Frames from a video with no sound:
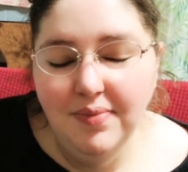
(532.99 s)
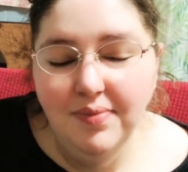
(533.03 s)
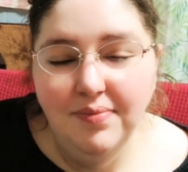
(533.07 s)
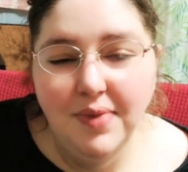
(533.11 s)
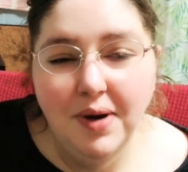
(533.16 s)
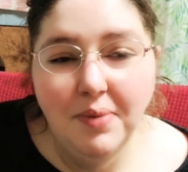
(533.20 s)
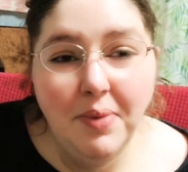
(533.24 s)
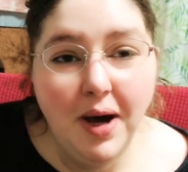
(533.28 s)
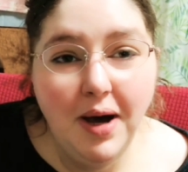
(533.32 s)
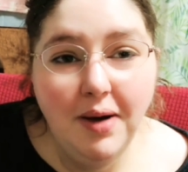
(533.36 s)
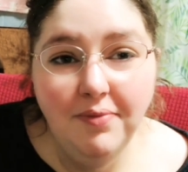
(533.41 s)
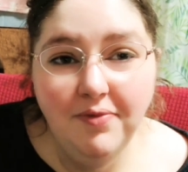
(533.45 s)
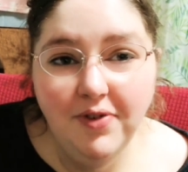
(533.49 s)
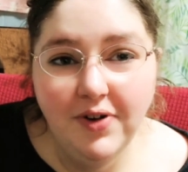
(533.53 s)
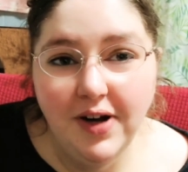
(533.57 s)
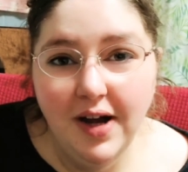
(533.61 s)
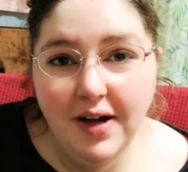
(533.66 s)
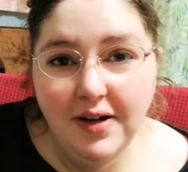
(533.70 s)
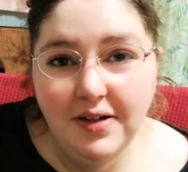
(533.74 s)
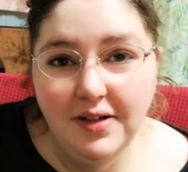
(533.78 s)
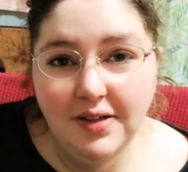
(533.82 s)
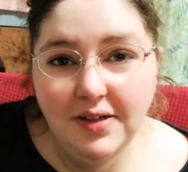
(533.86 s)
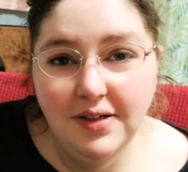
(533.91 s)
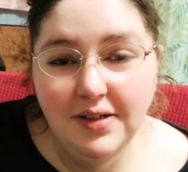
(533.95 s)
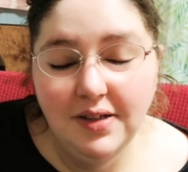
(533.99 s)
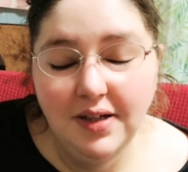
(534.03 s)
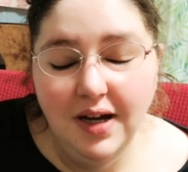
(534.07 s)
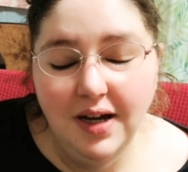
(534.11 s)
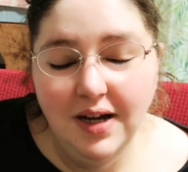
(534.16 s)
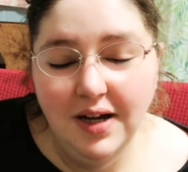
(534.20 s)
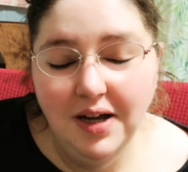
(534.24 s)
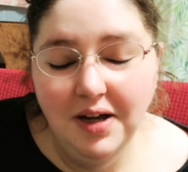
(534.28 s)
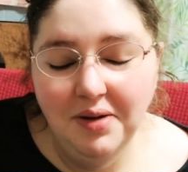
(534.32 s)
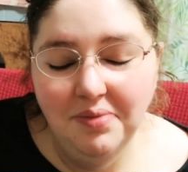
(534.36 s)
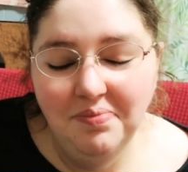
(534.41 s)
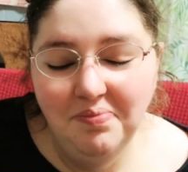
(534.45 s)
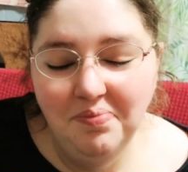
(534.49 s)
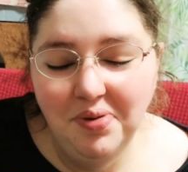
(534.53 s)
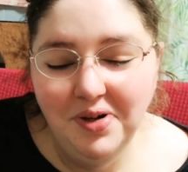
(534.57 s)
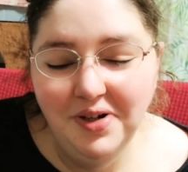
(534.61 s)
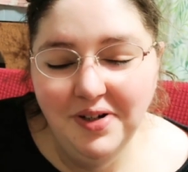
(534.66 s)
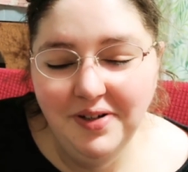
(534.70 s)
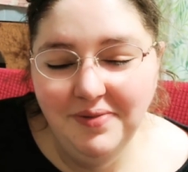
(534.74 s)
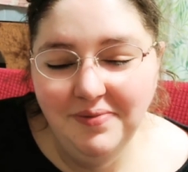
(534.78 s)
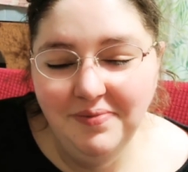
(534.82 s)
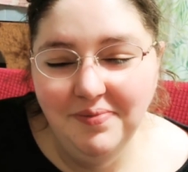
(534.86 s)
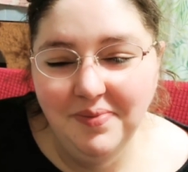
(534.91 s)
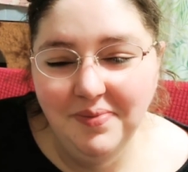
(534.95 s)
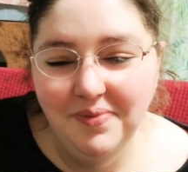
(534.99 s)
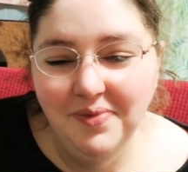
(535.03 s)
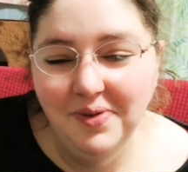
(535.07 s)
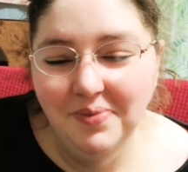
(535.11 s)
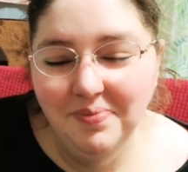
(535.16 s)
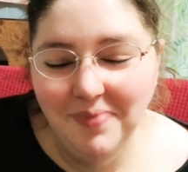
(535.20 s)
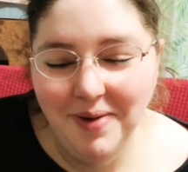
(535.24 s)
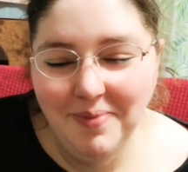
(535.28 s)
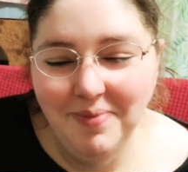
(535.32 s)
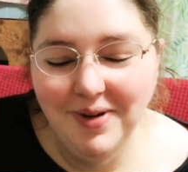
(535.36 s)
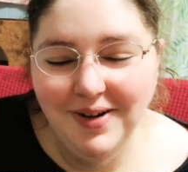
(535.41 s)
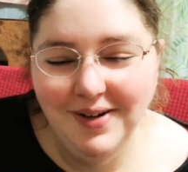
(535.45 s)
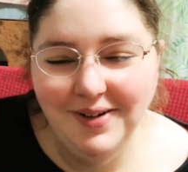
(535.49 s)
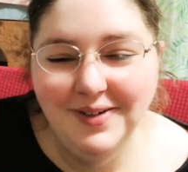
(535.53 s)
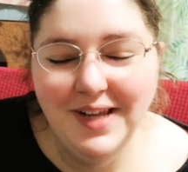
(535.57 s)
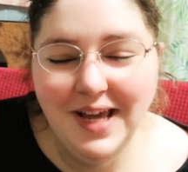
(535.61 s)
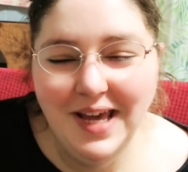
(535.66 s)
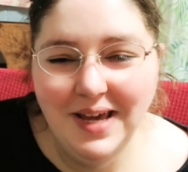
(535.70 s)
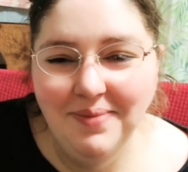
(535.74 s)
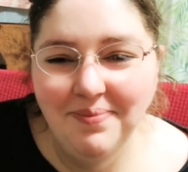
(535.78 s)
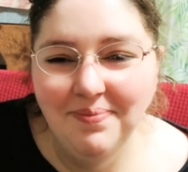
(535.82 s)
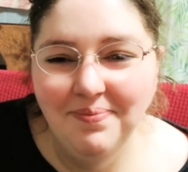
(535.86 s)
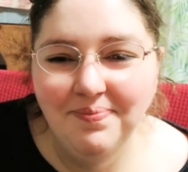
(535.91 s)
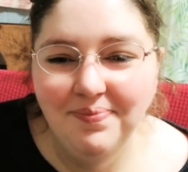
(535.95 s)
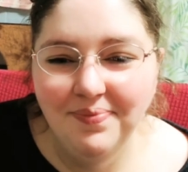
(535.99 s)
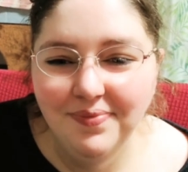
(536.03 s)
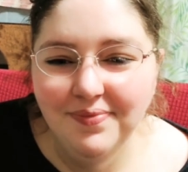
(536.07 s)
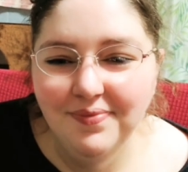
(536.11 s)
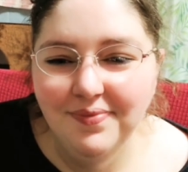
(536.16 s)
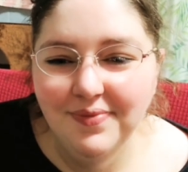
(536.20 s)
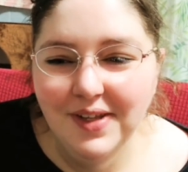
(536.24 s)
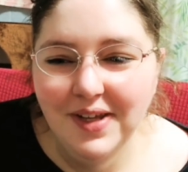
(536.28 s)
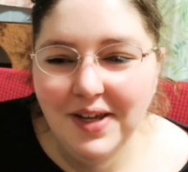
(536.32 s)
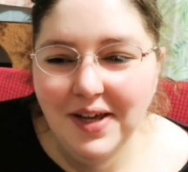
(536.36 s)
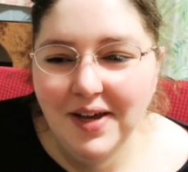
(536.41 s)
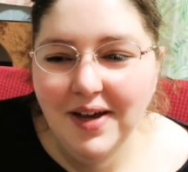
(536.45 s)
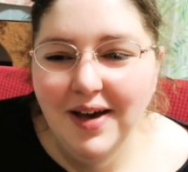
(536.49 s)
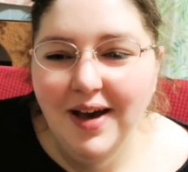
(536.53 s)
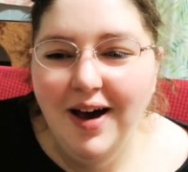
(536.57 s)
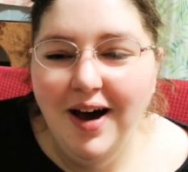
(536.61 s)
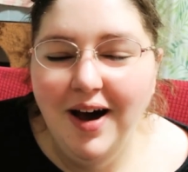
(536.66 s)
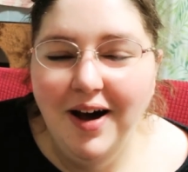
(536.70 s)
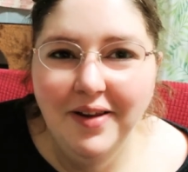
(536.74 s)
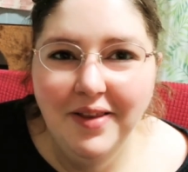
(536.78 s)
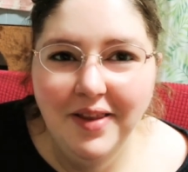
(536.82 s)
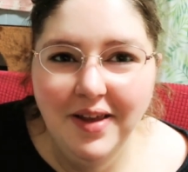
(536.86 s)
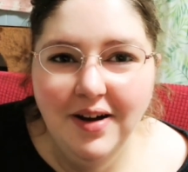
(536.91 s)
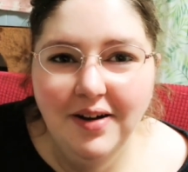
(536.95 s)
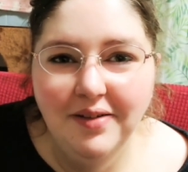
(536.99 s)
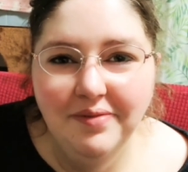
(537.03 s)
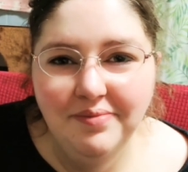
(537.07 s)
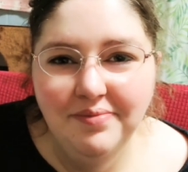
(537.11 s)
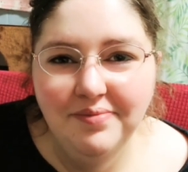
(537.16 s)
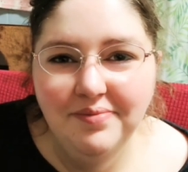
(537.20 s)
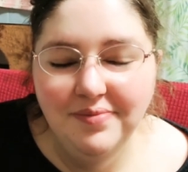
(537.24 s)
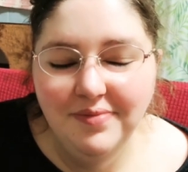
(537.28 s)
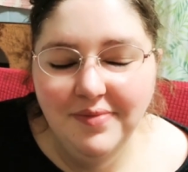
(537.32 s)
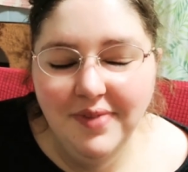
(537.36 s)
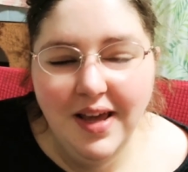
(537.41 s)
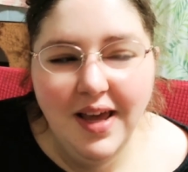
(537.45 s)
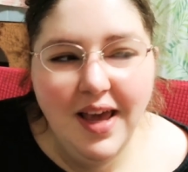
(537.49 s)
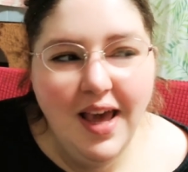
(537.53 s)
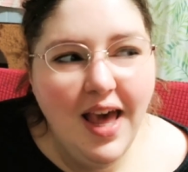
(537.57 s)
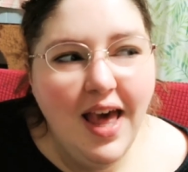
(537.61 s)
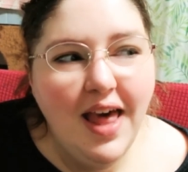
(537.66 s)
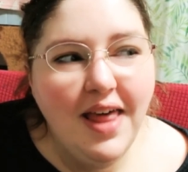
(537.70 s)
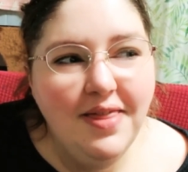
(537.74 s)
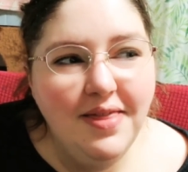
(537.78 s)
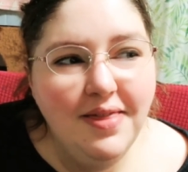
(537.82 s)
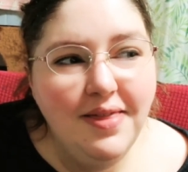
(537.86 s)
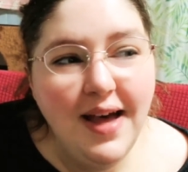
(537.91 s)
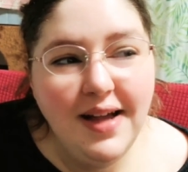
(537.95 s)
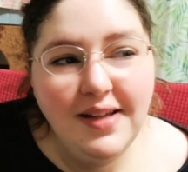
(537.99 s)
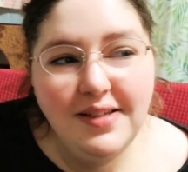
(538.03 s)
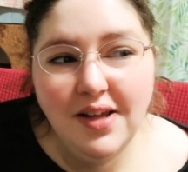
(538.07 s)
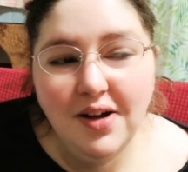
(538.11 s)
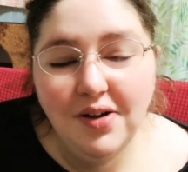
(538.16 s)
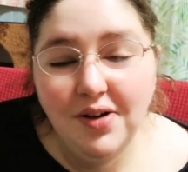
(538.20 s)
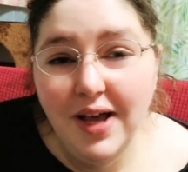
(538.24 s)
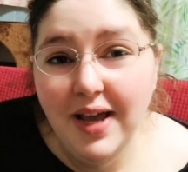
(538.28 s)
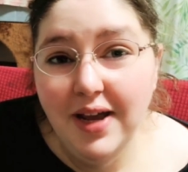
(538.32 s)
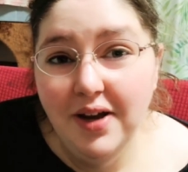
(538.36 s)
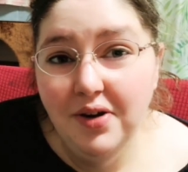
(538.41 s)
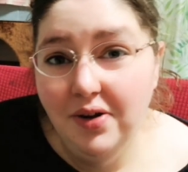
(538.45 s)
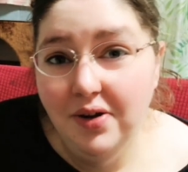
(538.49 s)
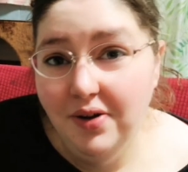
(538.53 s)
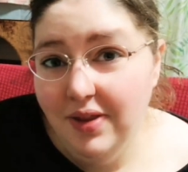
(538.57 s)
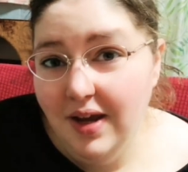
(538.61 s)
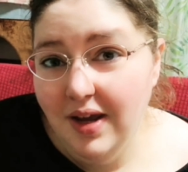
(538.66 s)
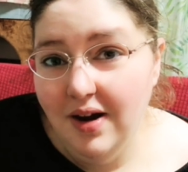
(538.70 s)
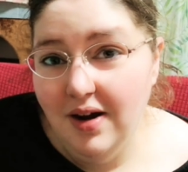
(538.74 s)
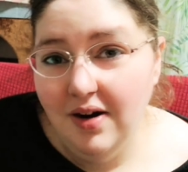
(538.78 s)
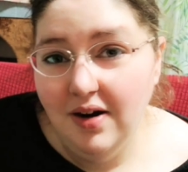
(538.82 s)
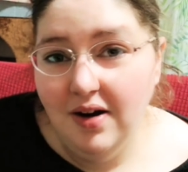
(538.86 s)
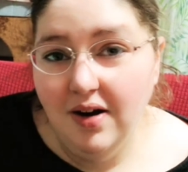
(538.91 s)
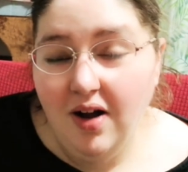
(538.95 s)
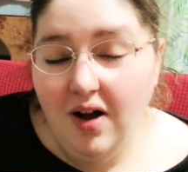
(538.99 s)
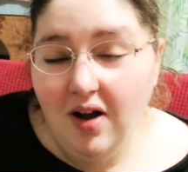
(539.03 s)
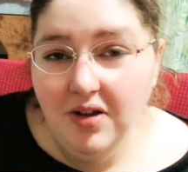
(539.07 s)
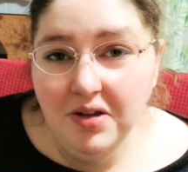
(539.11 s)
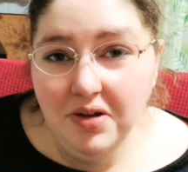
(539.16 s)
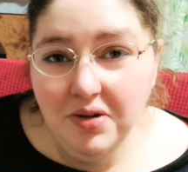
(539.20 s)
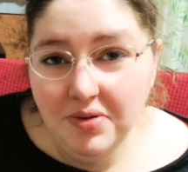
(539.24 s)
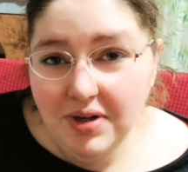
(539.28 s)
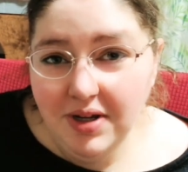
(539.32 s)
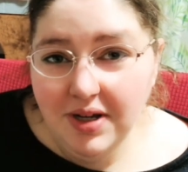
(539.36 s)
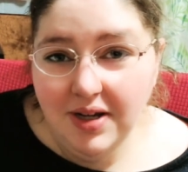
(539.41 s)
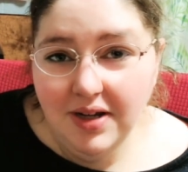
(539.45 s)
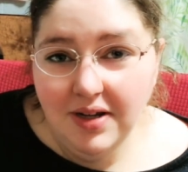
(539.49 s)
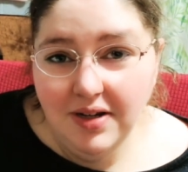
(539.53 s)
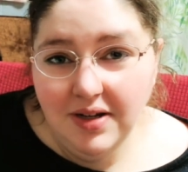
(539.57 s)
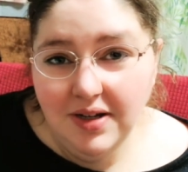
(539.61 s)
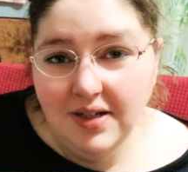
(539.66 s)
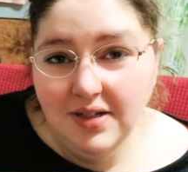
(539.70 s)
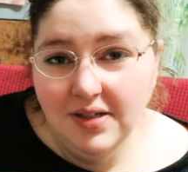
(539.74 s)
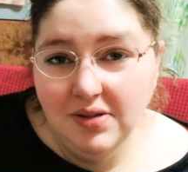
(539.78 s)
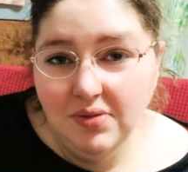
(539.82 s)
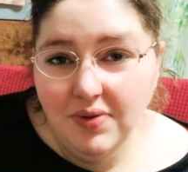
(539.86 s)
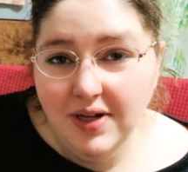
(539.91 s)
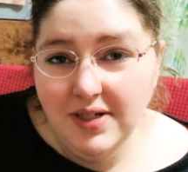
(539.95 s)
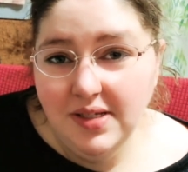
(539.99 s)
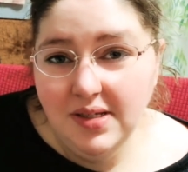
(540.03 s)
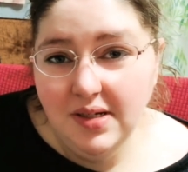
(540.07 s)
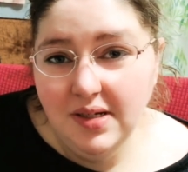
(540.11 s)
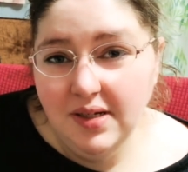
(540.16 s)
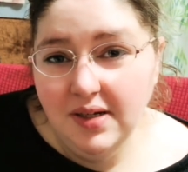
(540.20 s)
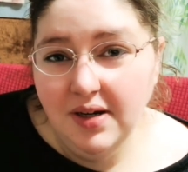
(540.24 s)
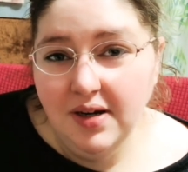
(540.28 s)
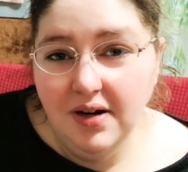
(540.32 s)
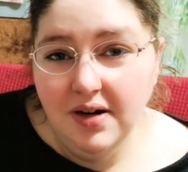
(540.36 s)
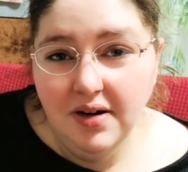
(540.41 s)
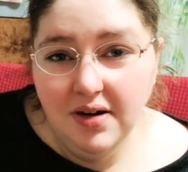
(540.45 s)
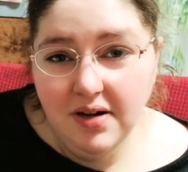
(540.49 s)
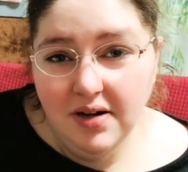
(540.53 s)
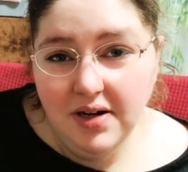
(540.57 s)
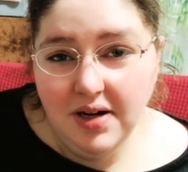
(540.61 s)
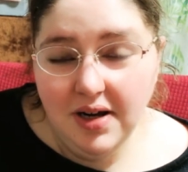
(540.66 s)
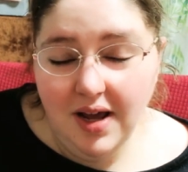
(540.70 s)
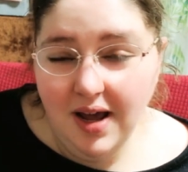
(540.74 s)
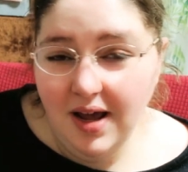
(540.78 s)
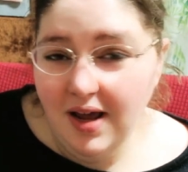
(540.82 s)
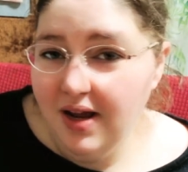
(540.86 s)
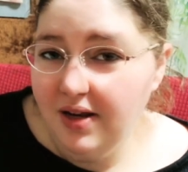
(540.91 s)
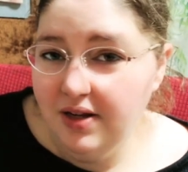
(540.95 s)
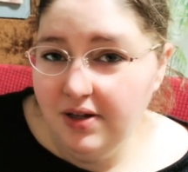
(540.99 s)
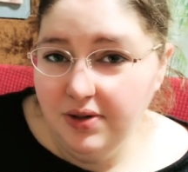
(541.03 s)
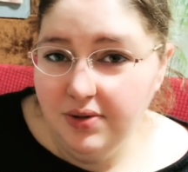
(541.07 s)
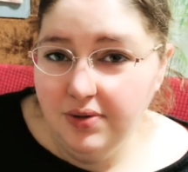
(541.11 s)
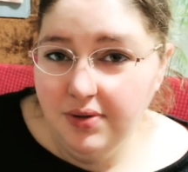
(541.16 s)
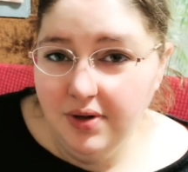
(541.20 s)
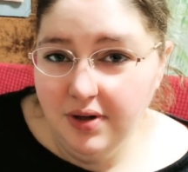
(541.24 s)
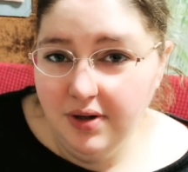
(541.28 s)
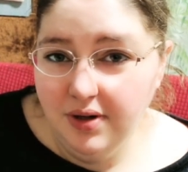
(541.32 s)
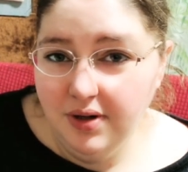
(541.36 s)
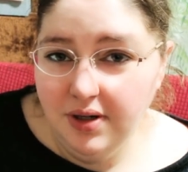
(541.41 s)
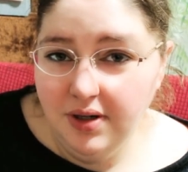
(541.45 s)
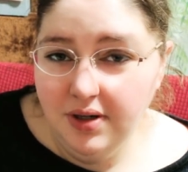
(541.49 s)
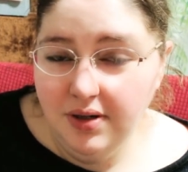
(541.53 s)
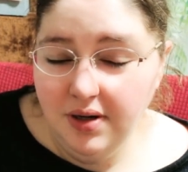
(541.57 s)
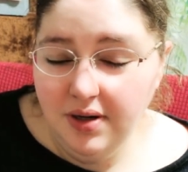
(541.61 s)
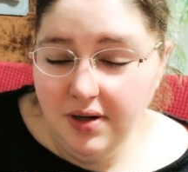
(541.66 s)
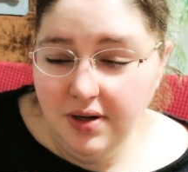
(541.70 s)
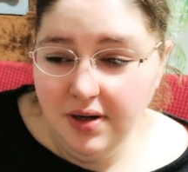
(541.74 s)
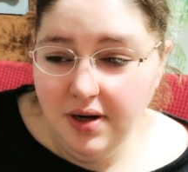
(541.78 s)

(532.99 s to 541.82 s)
My mom forgot to put my middle name on there. That's how anal they are. All you need is a resident card and your